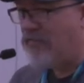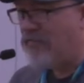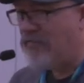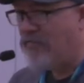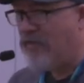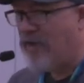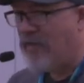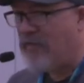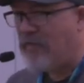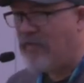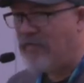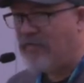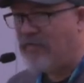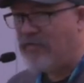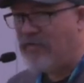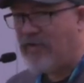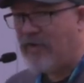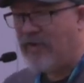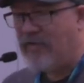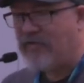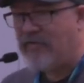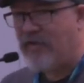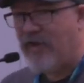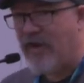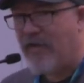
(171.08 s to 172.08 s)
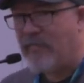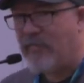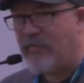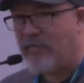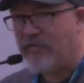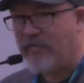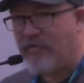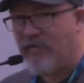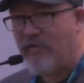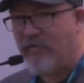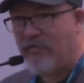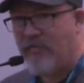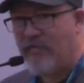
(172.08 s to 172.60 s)
maybe the examples
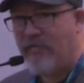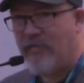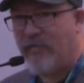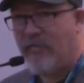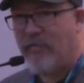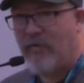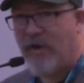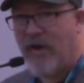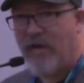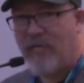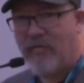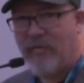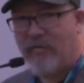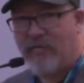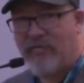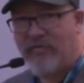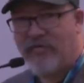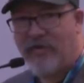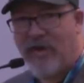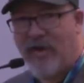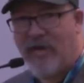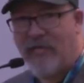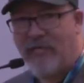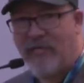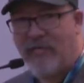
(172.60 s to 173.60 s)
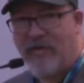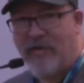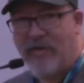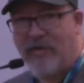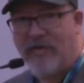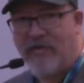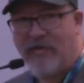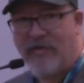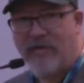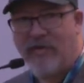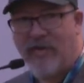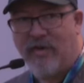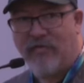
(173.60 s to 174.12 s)
of the problem solving and
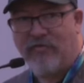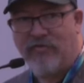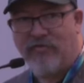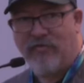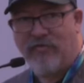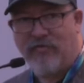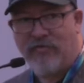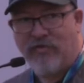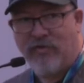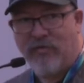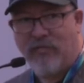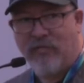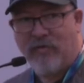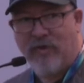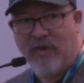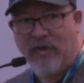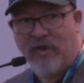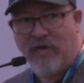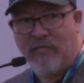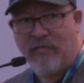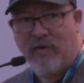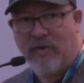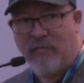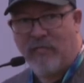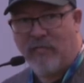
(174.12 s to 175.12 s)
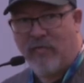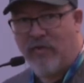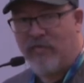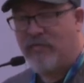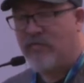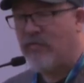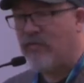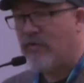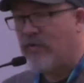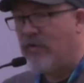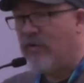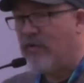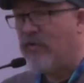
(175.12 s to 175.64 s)
the issues that we come up with
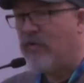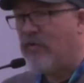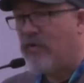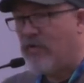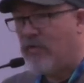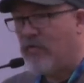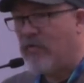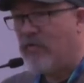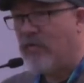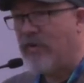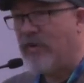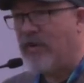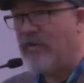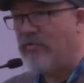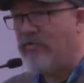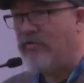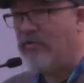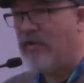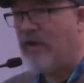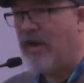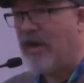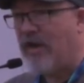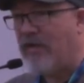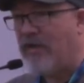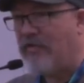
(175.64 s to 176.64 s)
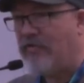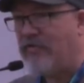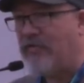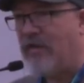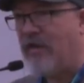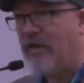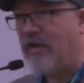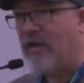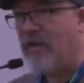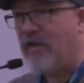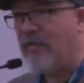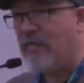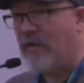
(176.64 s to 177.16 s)
will get you guys
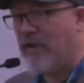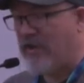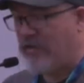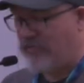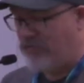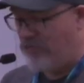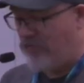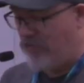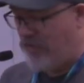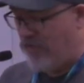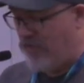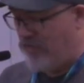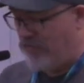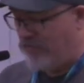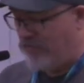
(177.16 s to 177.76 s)
thinking about stuff.